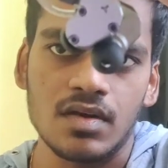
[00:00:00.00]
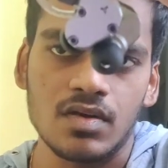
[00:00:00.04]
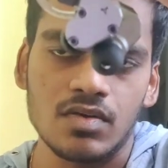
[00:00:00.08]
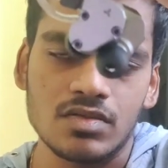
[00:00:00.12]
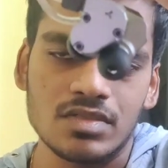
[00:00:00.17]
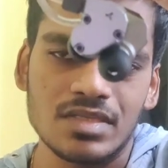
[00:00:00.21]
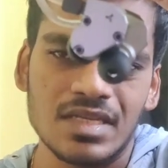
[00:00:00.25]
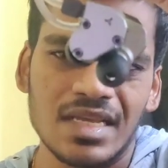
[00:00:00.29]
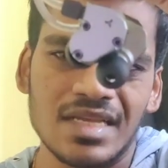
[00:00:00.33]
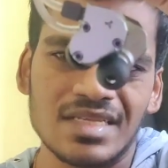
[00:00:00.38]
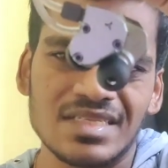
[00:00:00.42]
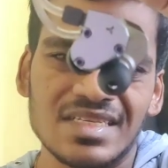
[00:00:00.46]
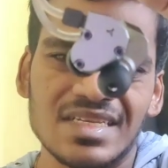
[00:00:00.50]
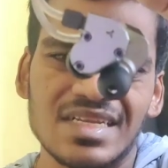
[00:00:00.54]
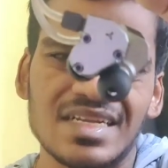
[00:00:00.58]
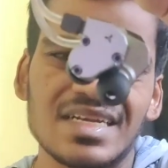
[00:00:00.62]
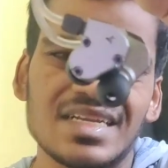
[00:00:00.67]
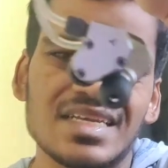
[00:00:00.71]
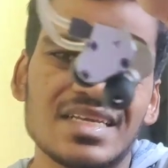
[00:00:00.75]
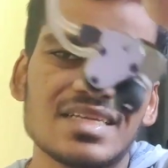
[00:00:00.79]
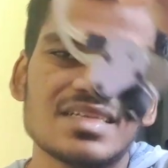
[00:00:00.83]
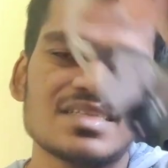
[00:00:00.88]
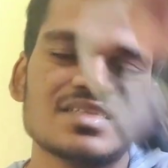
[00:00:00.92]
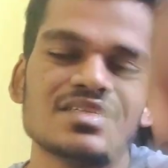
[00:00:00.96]
It also has a
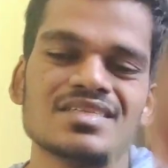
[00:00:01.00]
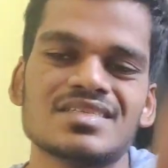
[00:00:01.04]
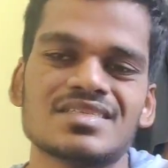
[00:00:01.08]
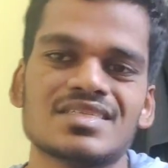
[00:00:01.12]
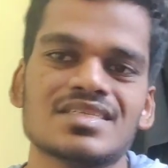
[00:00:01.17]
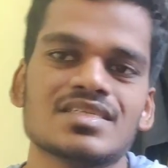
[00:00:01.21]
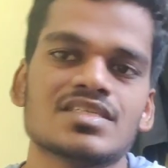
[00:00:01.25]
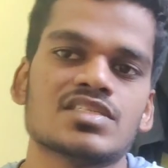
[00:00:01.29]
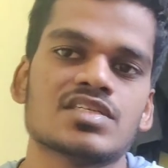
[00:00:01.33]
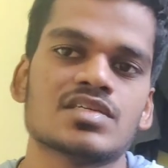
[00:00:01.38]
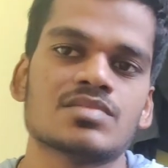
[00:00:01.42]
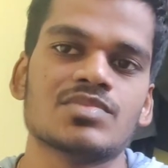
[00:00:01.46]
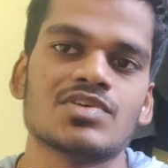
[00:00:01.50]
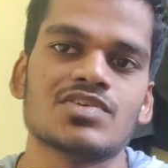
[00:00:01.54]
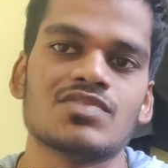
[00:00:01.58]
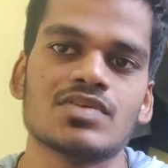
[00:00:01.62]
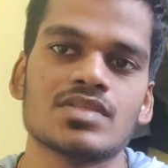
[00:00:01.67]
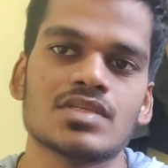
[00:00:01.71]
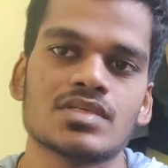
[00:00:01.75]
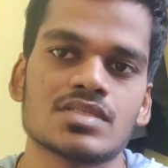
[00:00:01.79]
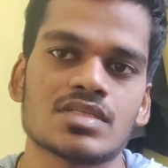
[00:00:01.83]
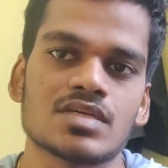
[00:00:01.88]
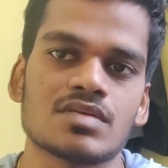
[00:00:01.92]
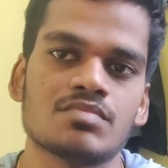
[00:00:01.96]
clear distinction
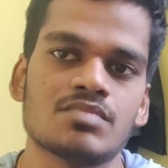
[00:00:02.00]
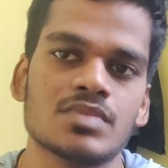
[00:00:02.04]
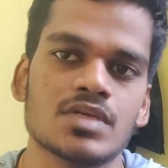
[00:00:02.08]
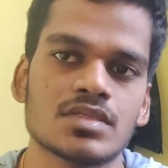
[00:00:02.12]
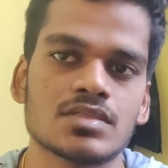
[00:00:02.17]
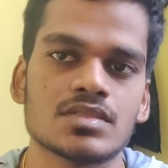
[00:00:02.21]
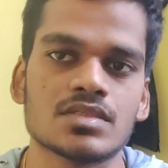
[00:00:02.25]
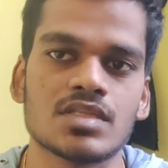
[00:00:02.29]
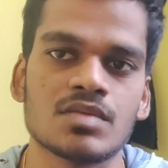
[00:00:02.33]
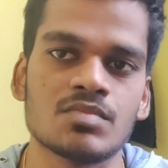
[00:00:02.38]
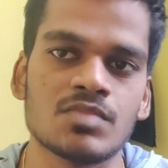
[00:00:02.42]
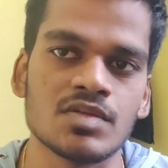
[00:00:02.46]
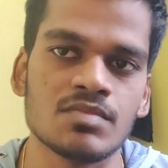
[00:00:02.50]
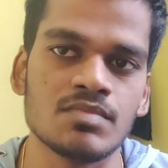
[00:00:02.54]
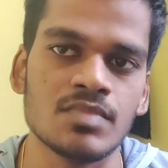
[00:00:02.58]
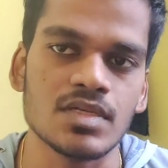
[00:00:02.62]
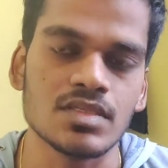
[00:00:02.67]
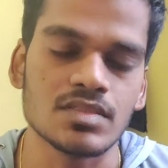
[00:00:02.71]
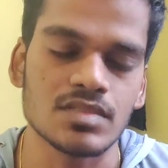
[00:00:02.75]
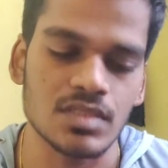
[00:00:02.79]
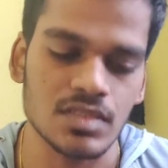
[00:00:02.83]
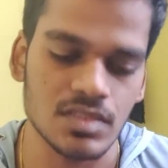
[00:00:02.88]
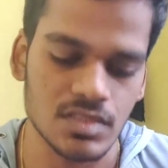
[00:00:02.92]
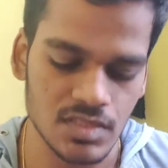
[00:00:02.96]
between the sub bass and the mid
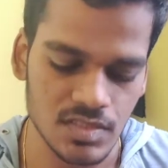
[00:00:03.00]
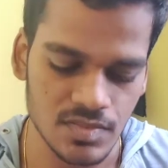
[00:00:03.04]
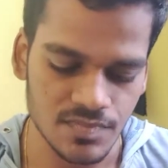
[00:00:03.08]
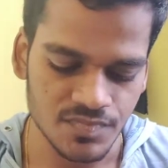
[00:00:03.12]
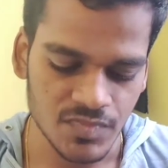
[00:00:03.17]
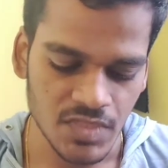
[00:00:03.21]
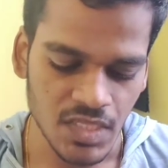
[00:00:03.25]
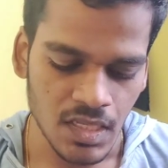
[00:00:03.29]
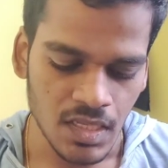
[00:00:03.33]
bass section.